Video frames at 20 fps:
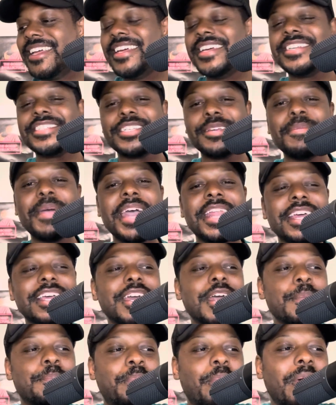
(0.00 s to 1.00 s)
She made a
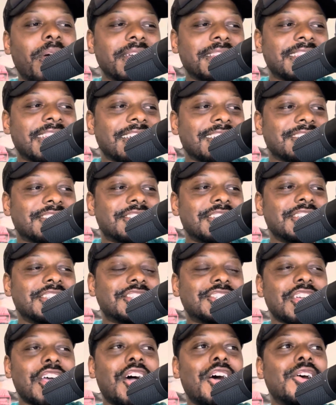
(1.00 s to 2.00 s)
good point there. She
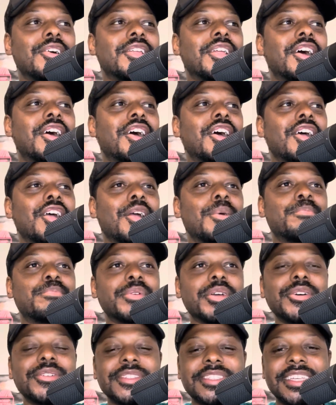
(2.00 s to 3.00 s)
showed her
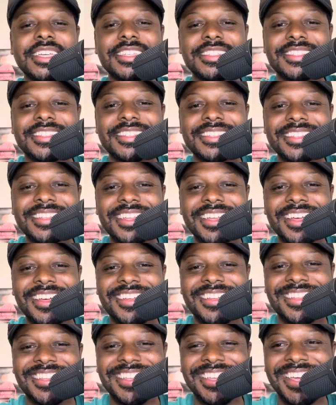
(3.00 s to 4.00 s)
bruises.
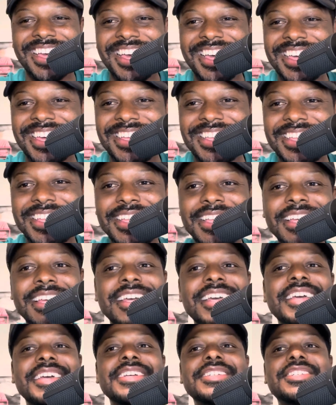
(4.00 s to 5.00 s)
Okay,
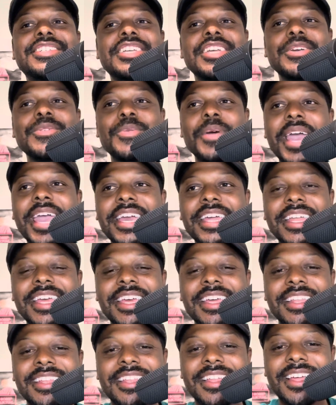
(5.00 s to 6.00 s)
she
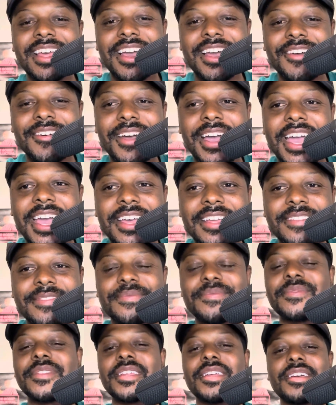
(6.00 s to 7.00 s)
waited. All right,
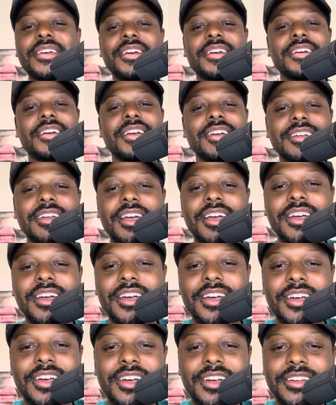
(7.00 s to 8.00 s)

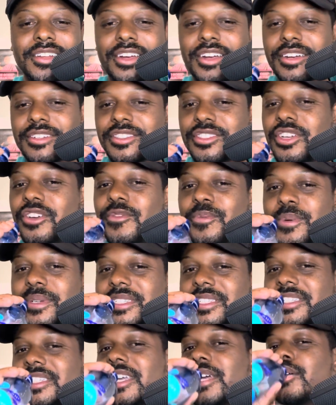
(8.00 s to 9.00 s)
her tooth
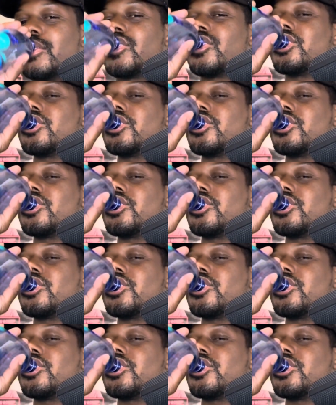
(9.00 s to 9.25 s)
was chipped.